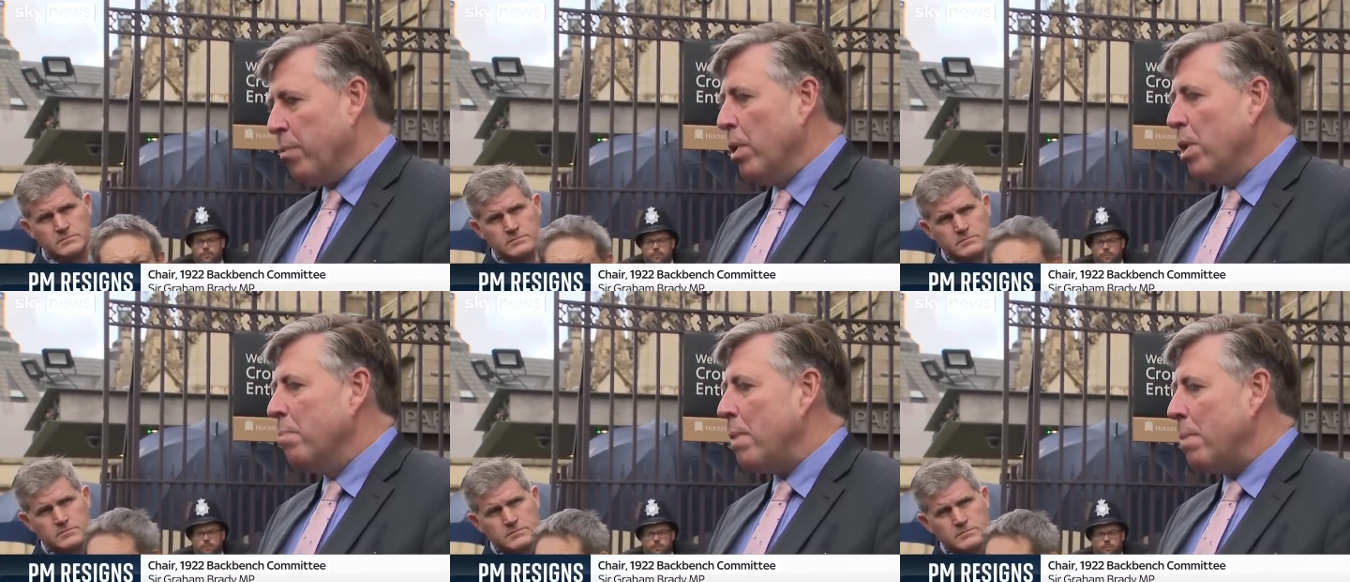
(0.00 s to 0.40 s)

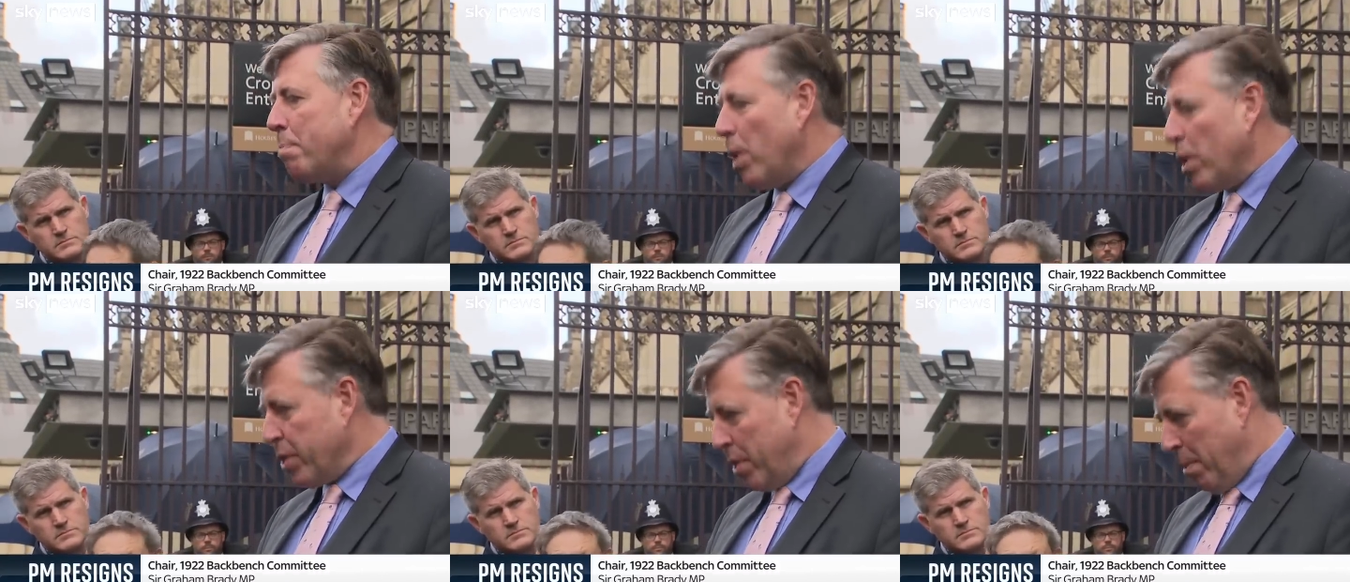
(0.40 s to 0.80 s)
Speaker 1: will be
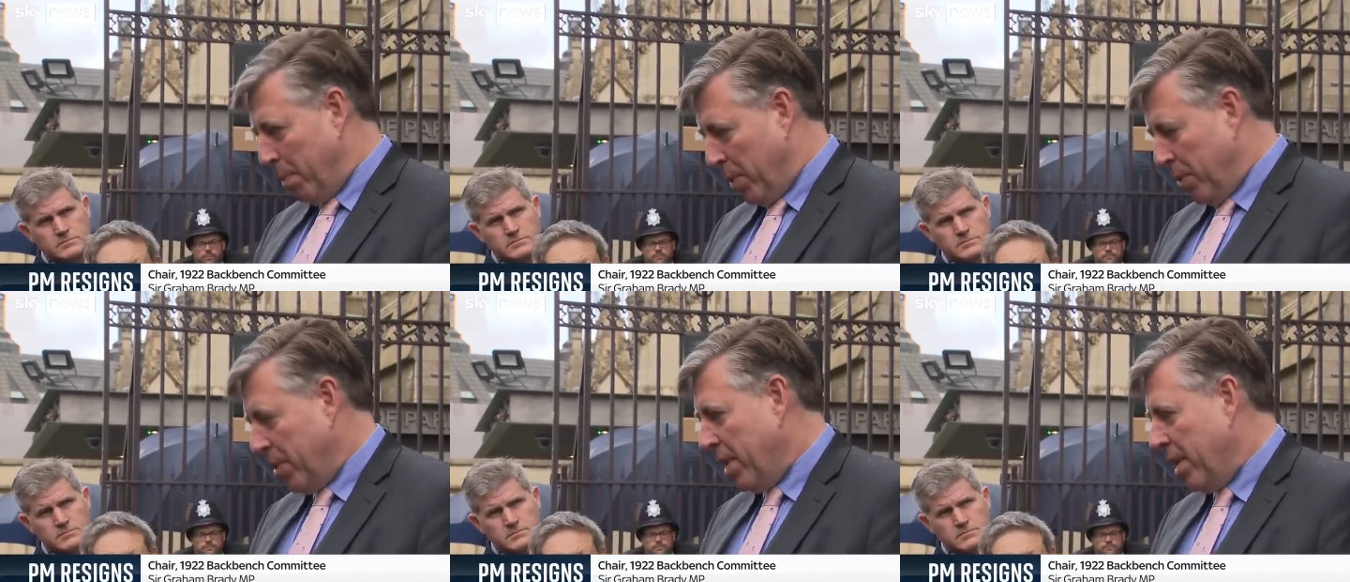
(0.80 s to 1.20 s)

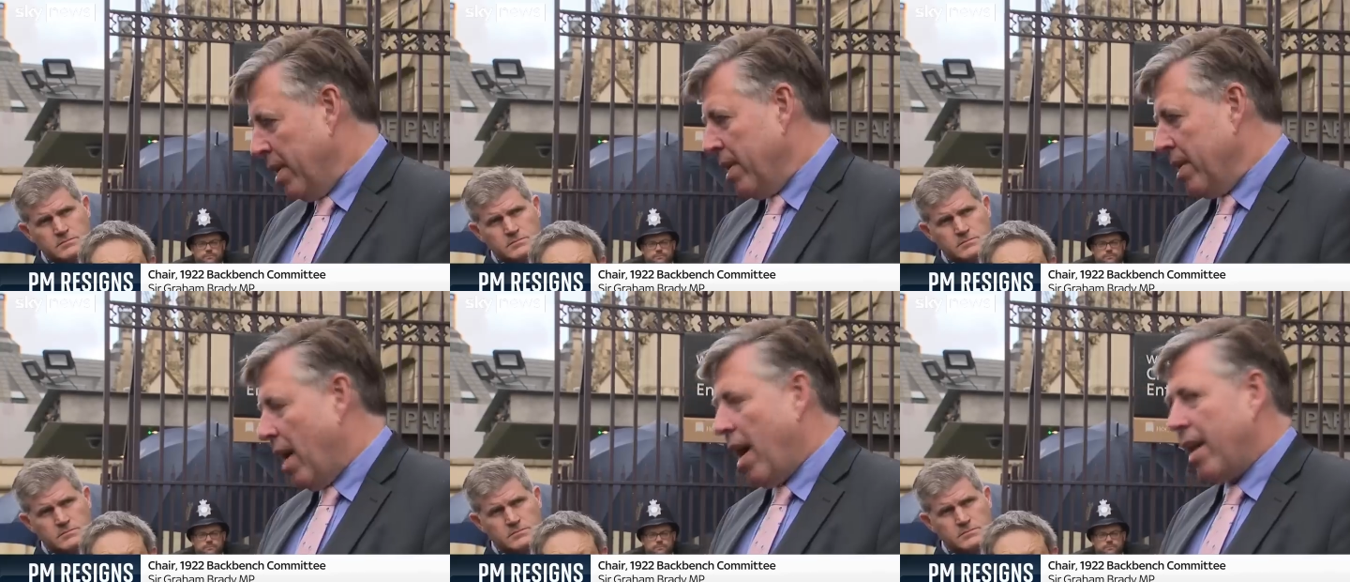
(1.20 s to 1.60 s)
possible
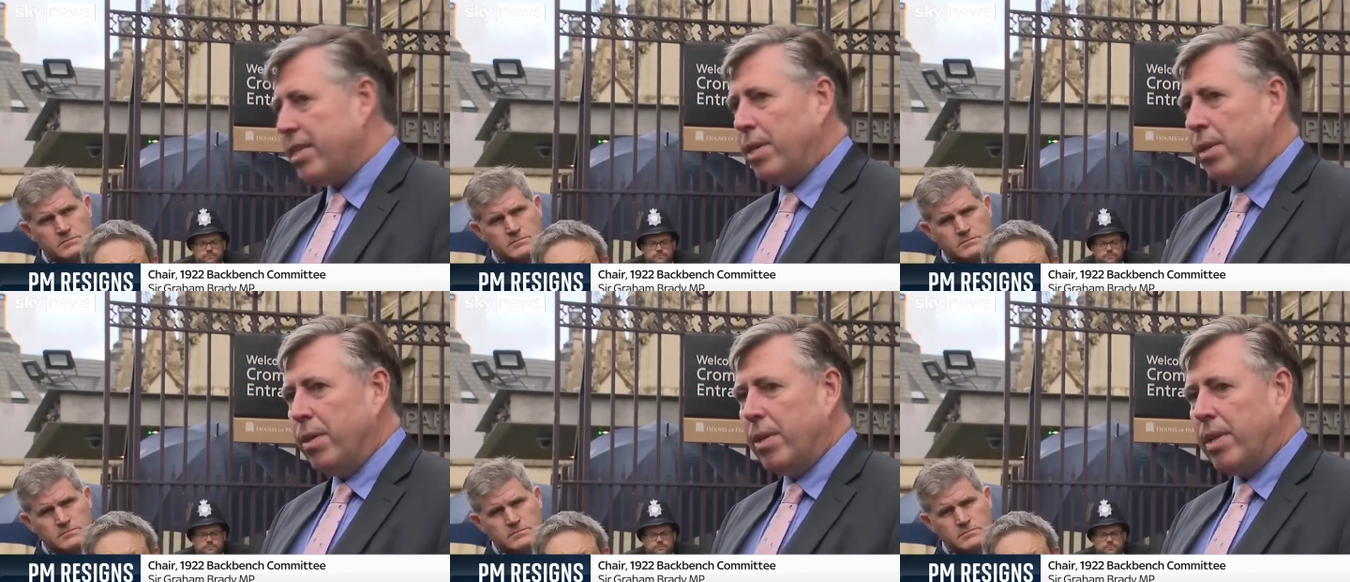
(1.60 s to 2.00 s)
uh,
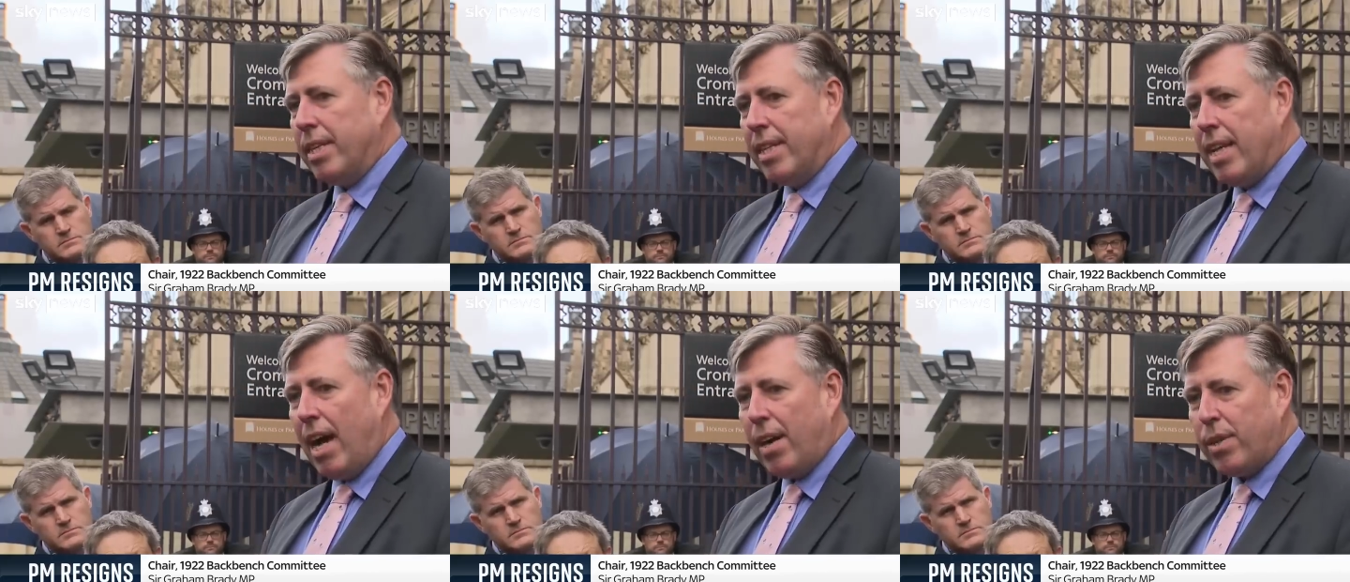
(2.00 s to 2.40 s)
to
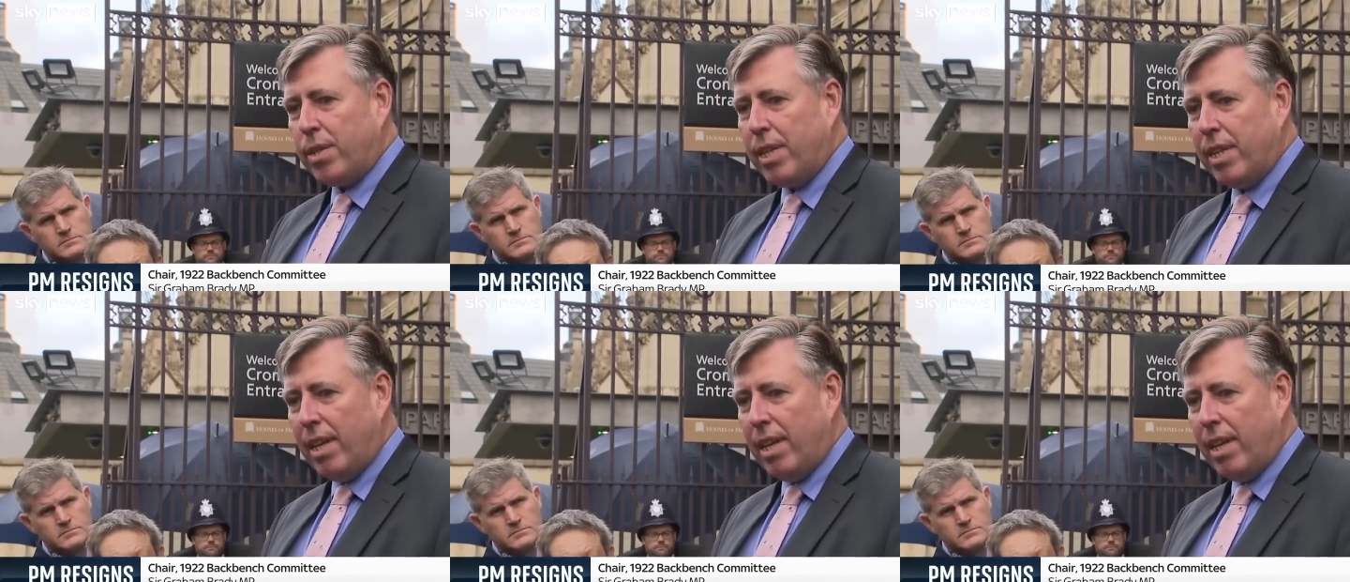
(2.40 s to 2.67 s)
conduct